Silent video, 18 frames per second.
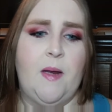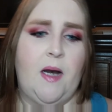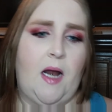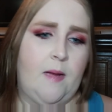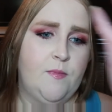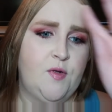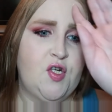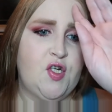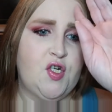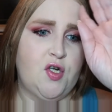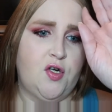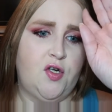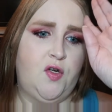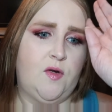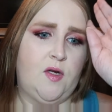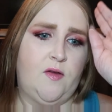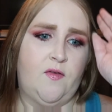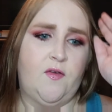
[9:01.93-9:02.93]
I'm sure you
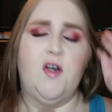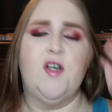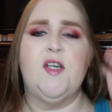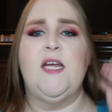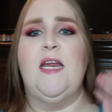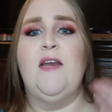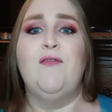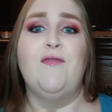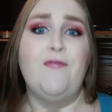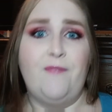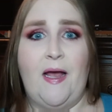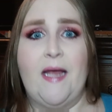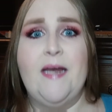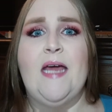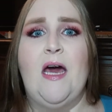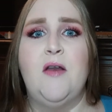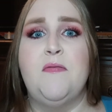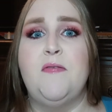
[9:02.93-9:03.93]
can search it and find out if it's